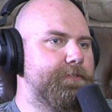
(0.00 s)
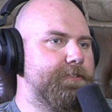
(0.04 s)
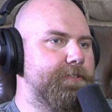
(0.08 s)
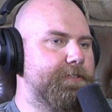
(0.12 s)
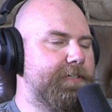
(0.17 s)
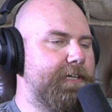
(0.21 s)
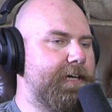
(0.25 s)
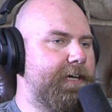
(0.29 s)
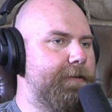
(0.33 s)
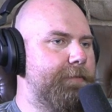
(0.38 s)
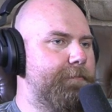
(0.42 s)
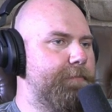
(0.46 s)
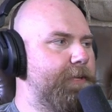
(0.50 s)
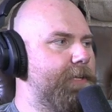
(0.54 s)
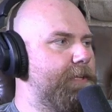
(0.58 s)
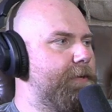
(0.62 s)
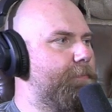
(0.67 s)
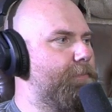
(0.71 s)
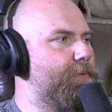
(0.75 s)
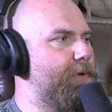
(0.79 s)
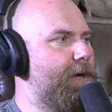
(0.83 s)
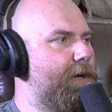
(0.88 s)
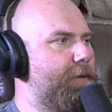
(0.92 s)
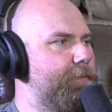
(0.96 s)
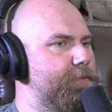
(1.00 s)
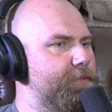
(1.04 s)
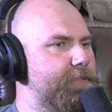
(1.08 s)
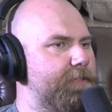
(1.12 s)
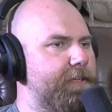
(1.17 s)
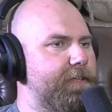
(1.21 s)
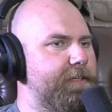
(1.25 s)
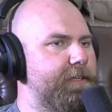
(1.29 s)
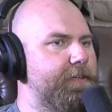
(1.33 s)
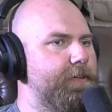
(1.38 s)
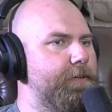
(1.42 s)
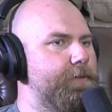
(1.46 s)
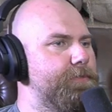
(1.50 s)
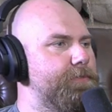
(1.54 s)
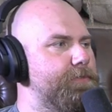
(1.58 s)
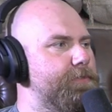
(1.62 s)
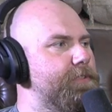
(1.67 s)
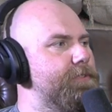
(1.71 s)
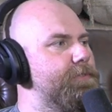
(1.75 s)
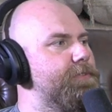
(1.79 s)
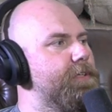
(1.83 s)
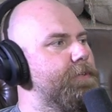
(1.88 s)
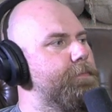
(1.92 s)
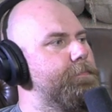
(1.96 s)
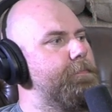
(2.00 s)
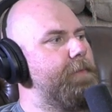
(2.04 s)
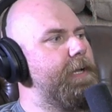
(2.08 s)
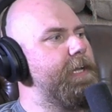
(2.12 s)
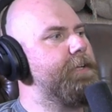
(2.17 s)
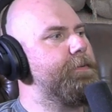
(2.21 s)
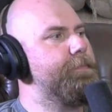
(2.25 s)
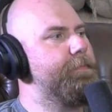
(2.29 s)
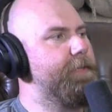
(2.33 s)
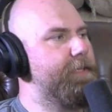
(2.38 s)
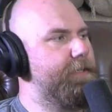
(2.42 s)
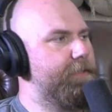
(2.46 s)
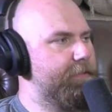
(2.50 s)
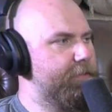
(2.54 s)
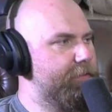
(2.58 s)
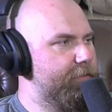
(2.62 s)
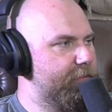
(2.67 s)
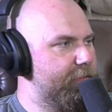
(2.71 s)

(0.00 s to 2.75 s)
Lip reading: was just kind of being a problem. He's like, "Make me,"